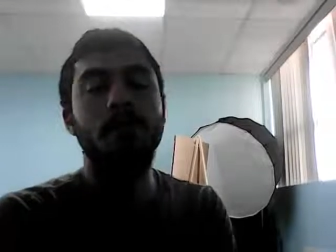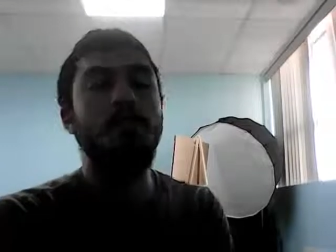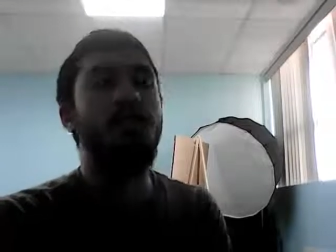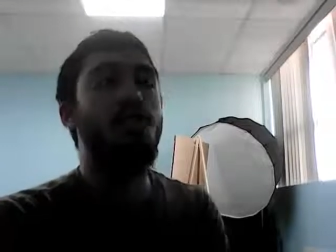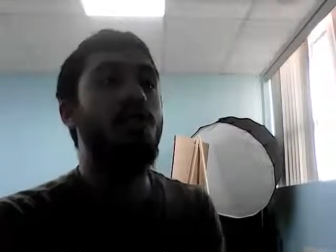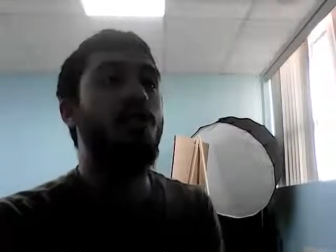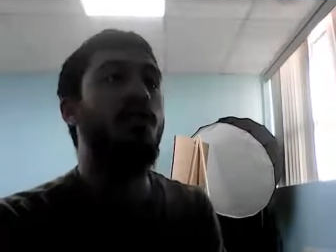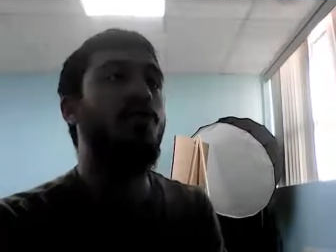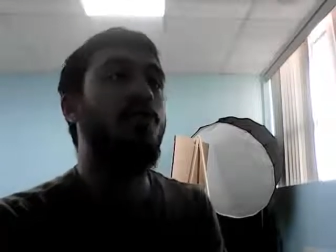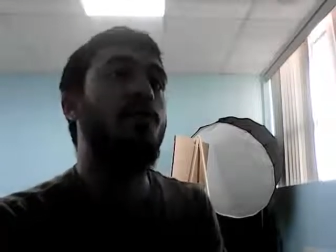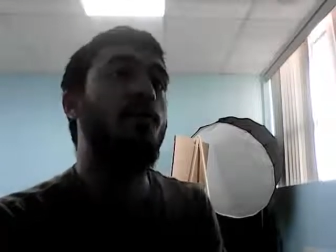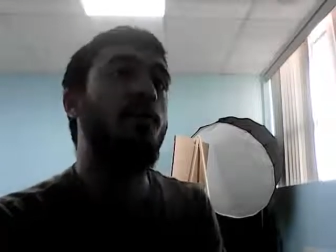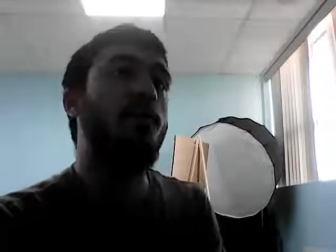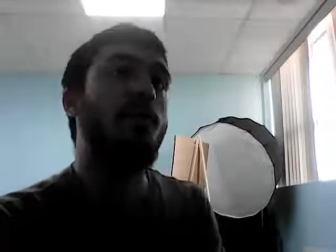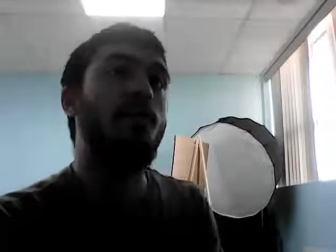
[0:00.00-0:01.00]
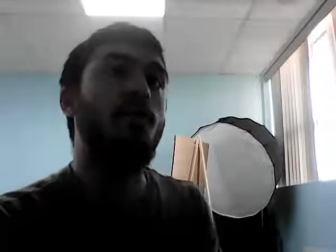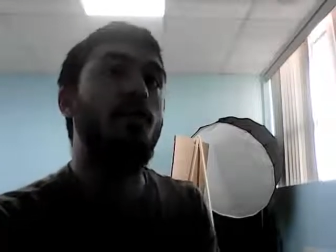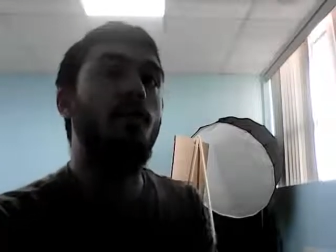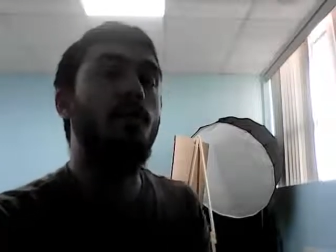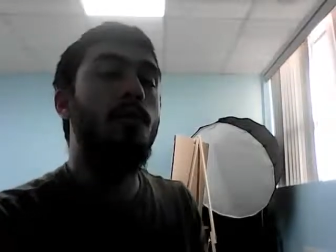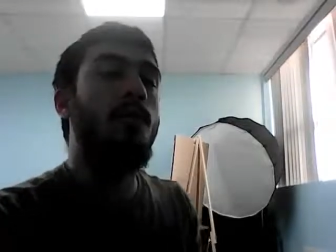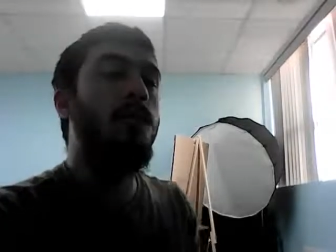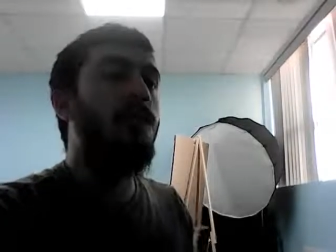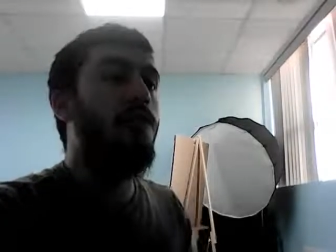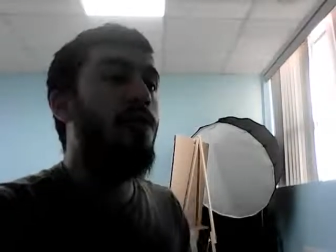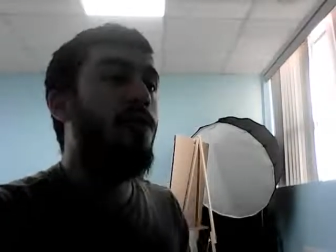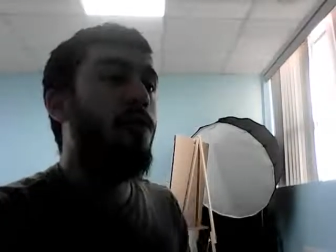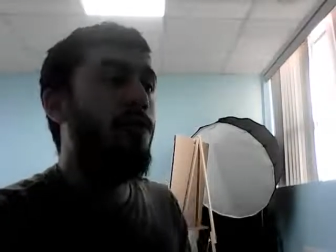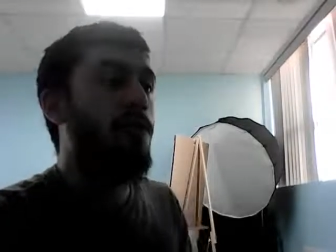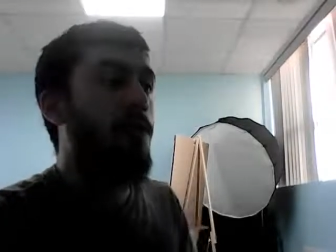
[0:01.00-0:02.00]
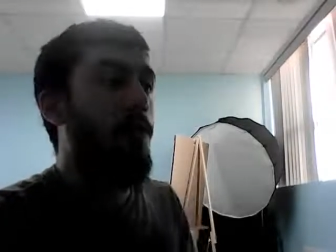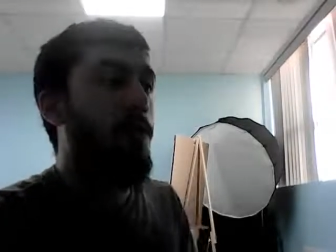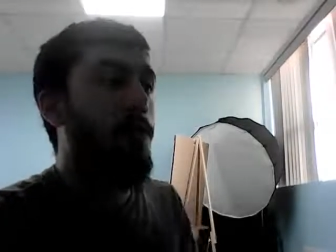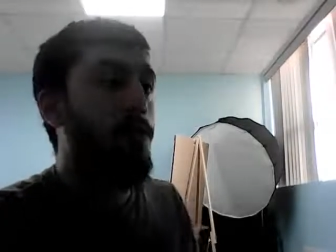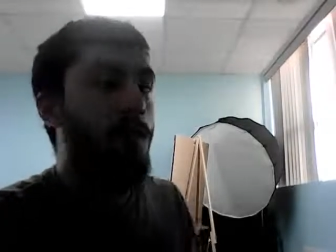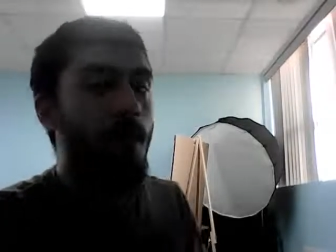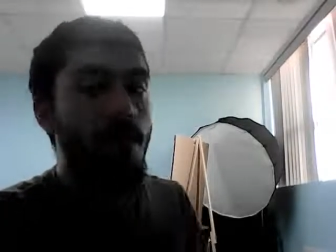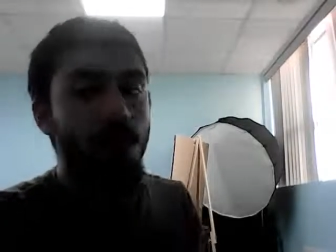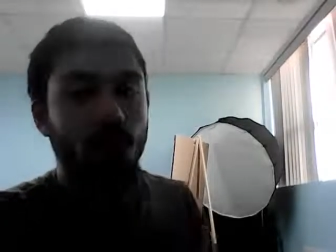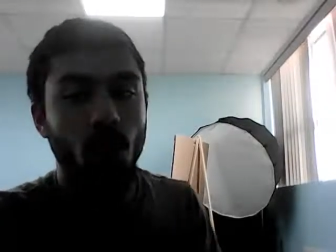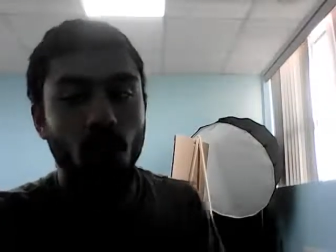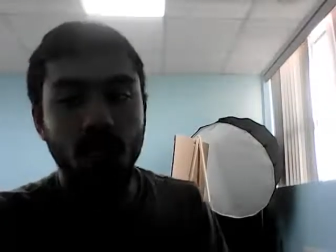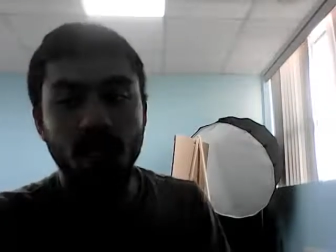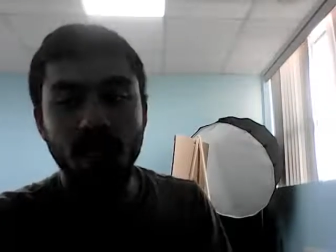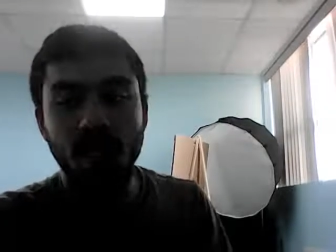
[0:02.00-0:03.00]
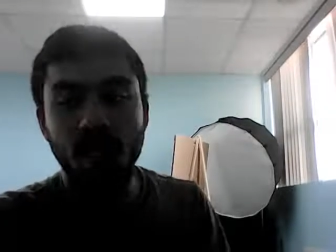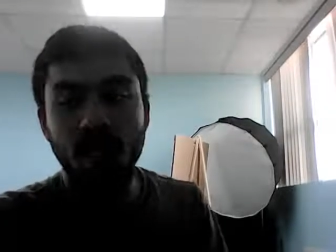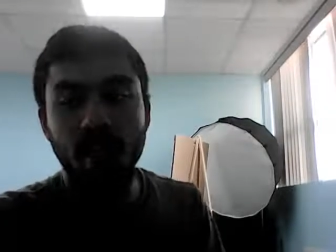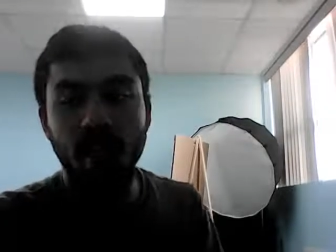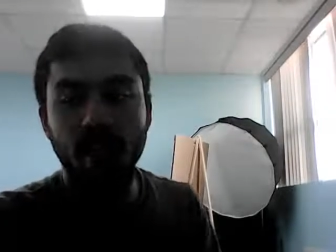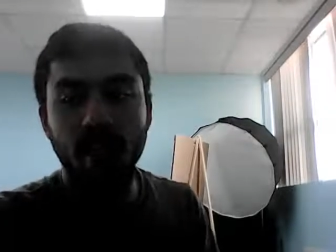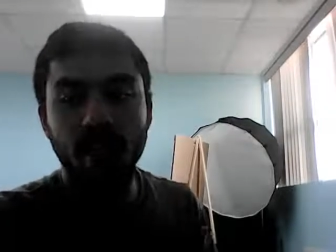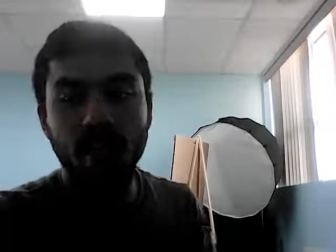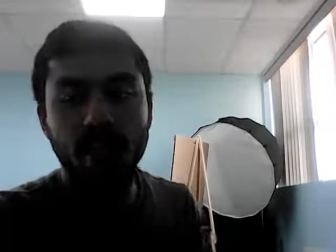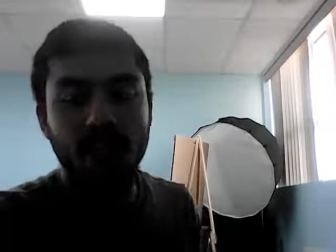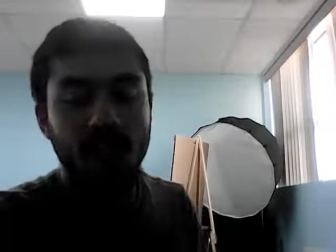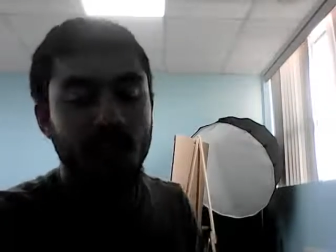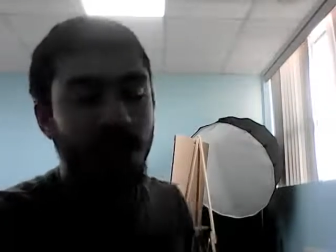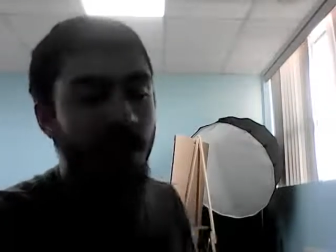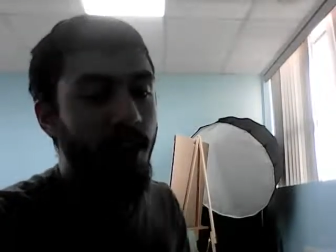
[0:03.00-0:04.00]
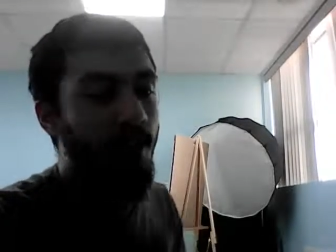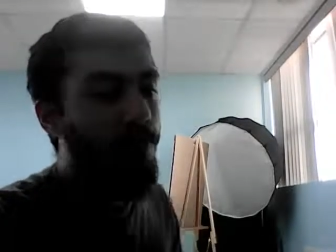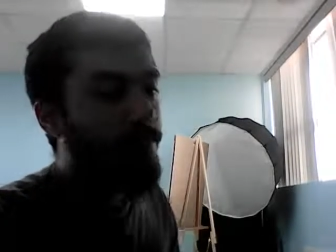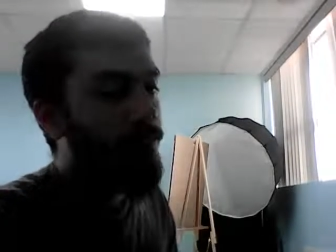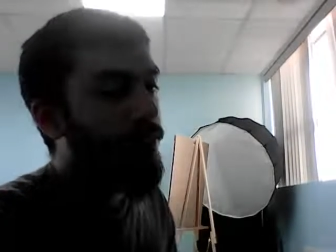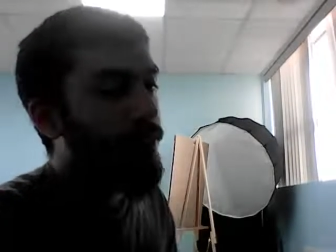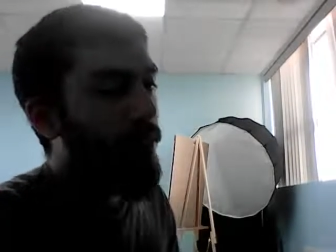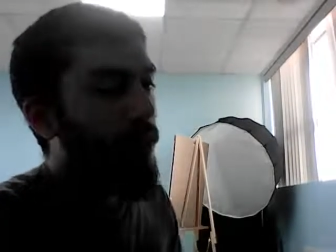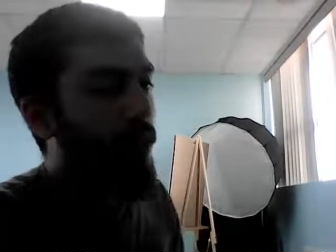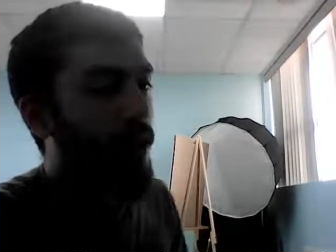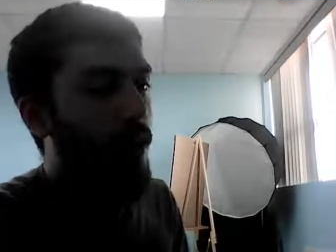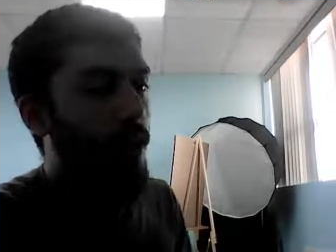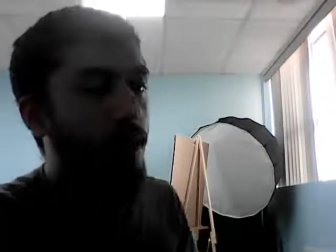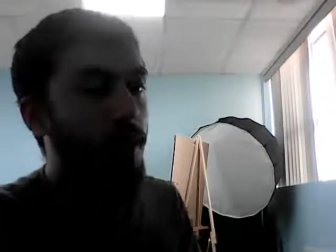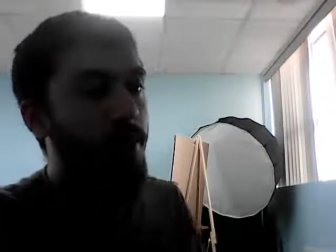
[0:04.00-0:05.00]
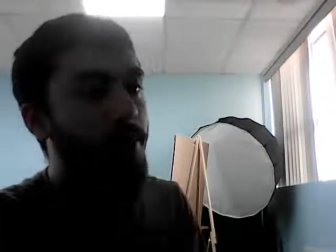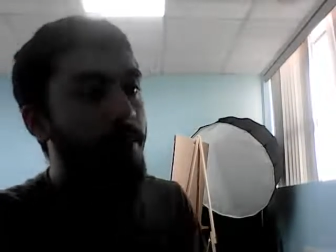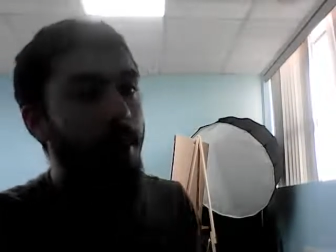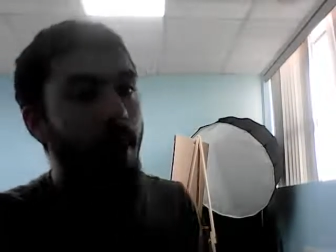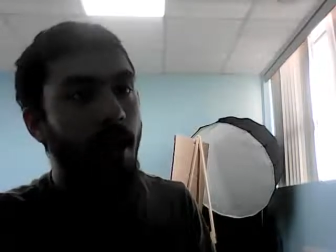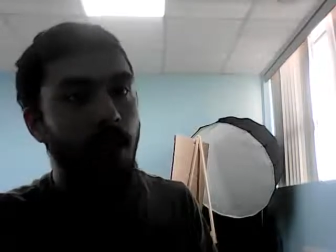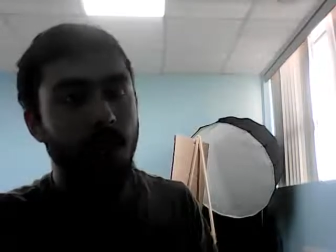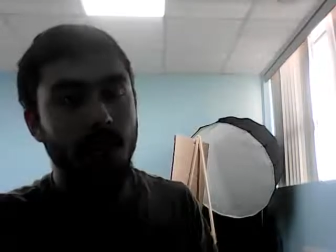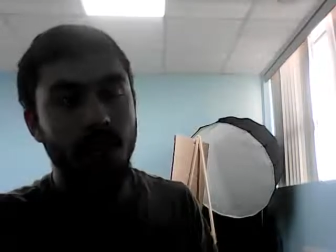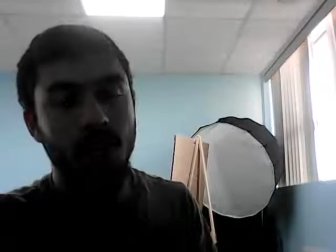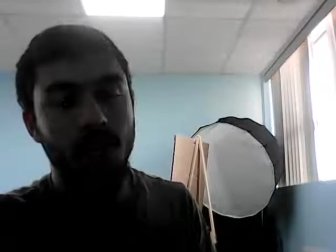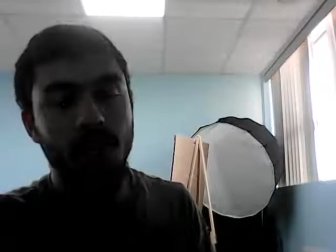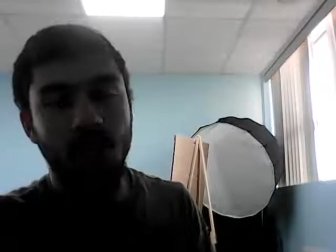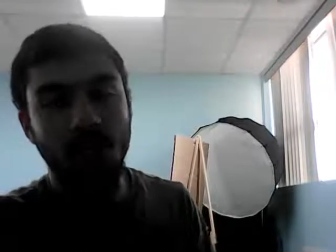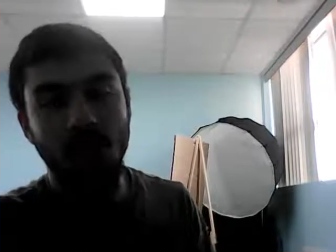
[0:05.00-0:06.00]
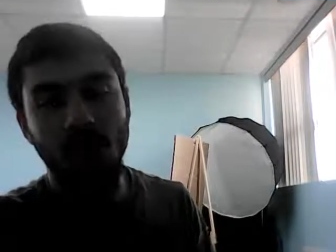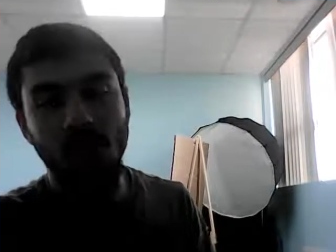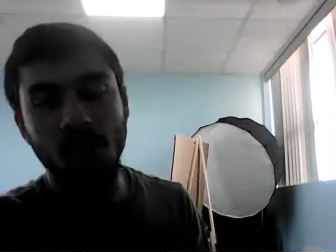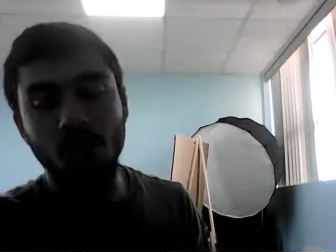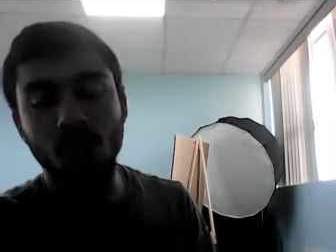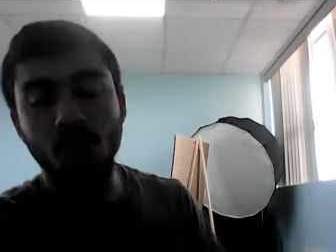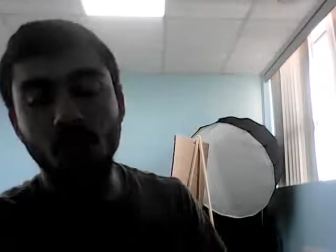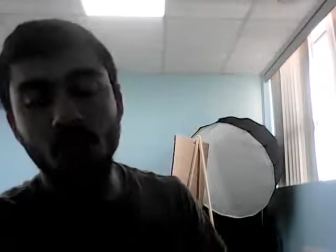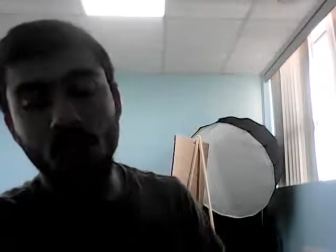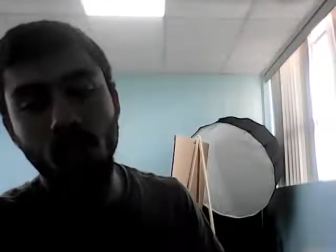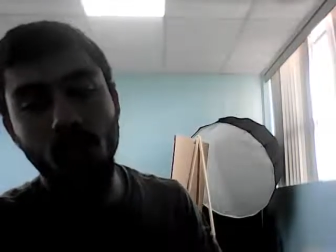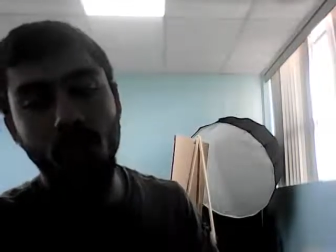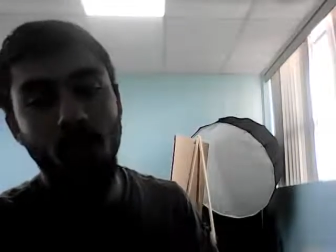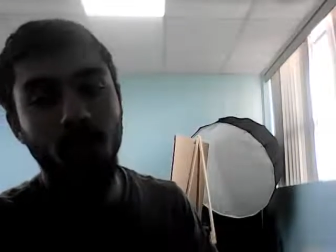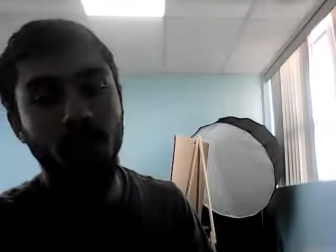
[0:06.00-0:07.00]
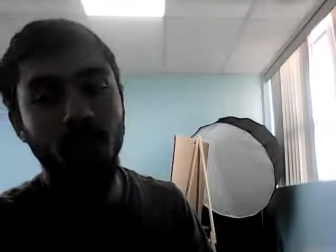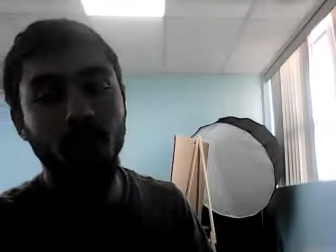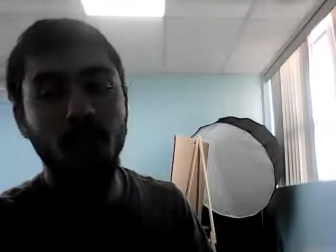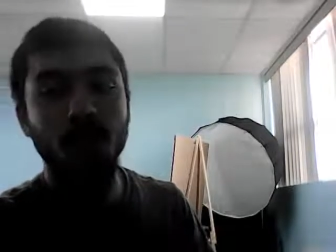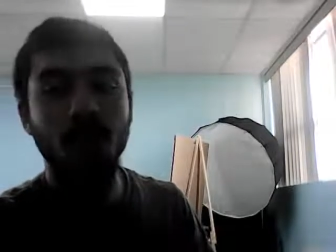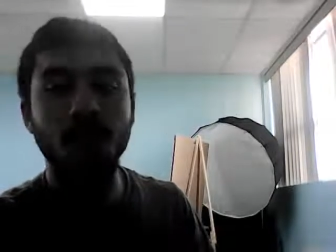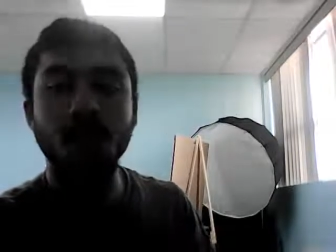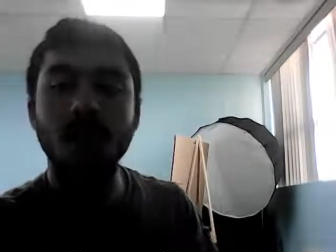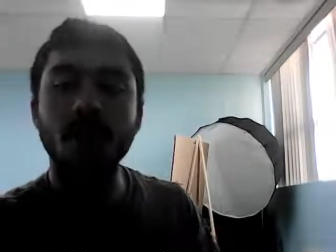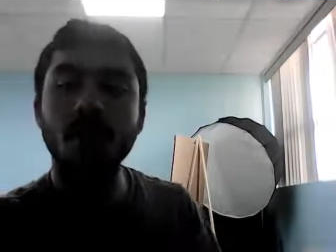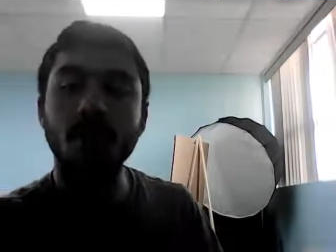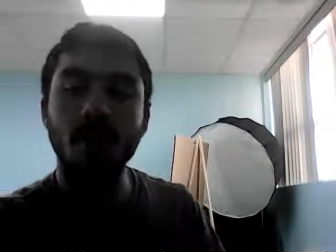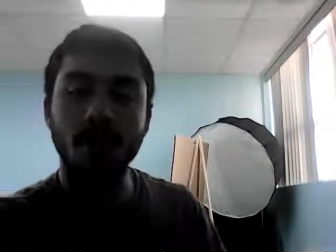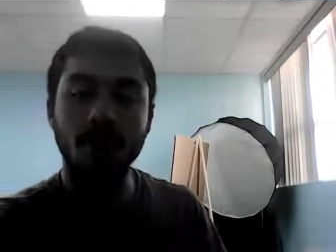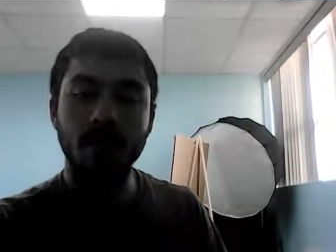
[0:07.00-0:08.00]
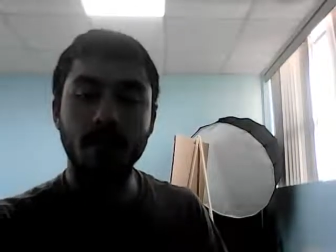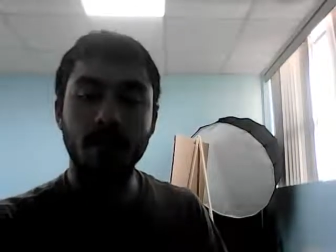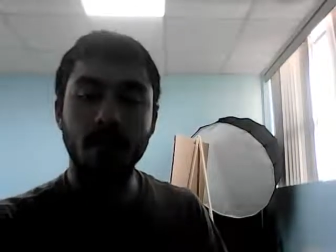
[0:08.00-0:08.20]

Be sure to tune into the Quran circles that we do every Wednesday and Saturday, and the Sunday school stream that we do on Sundays.